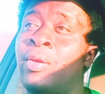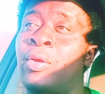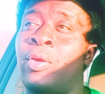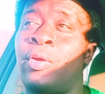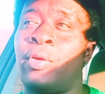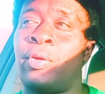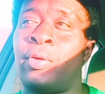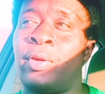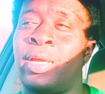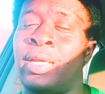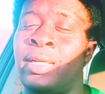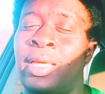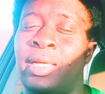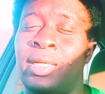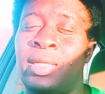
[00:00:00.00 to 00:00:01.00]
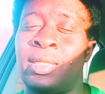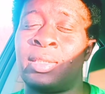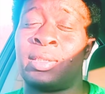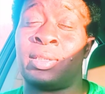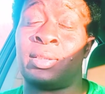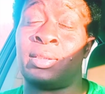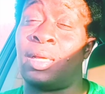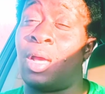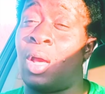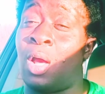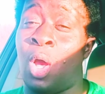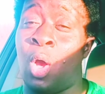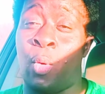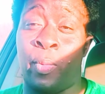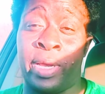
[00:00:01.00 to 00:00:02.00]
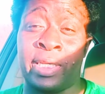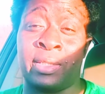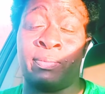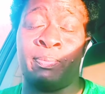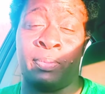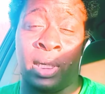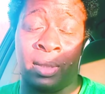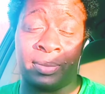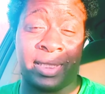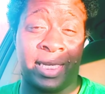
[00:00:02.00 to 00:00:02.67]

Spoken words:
Her and that cousin always bumped